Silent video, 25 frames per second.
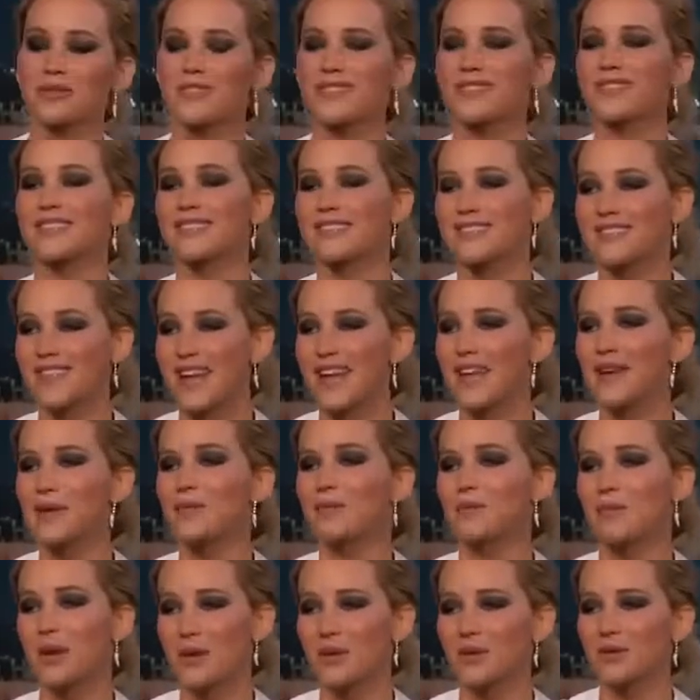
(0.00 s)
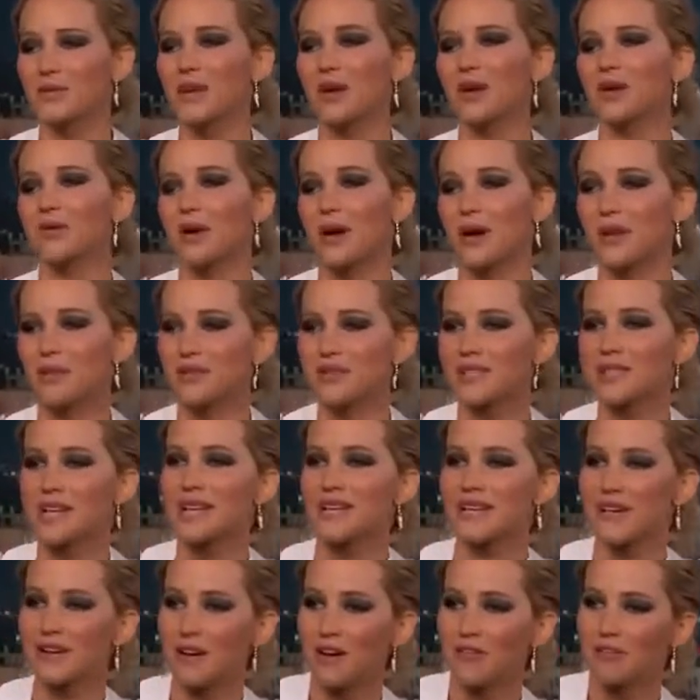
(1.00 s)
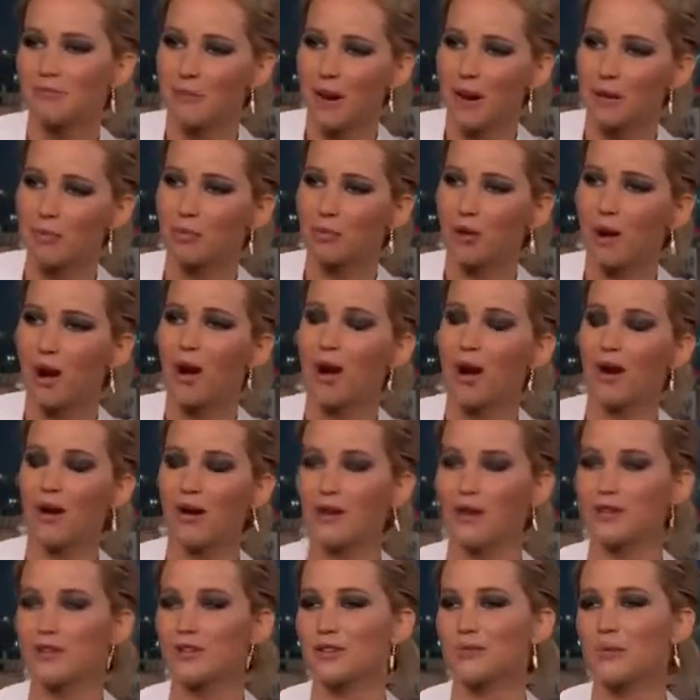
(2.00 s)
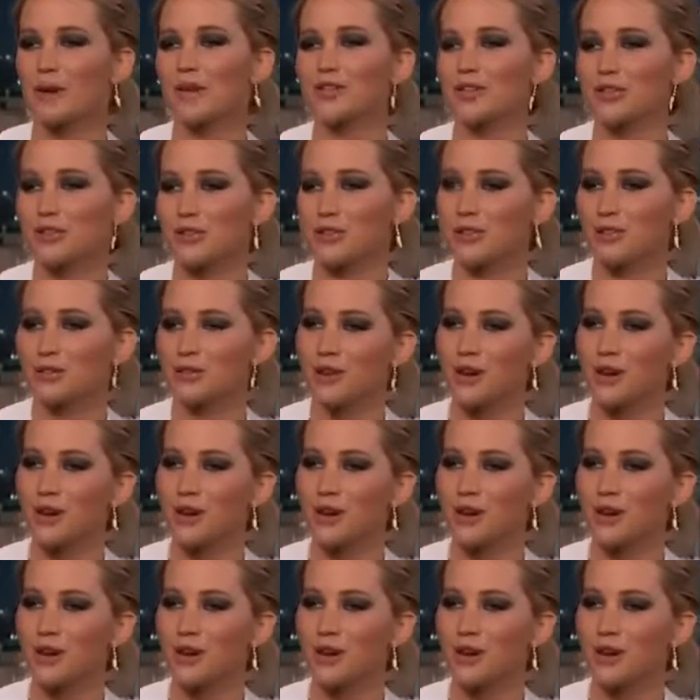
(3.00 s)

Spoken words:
was the same hotel where I was taking off my bra under my shirt,